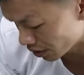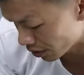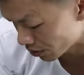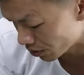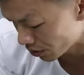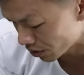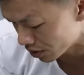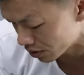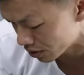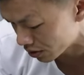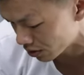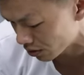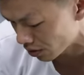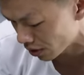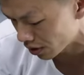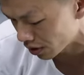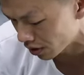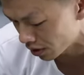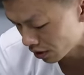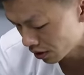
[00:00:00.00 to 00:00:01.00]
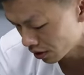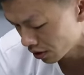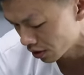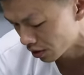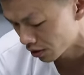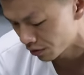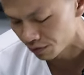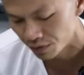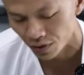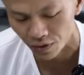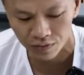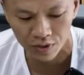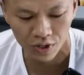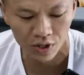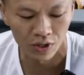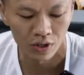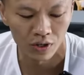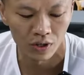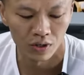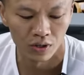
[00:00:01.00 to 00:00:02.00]
increase 20, 50,
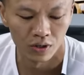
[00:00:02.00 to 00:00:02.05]
and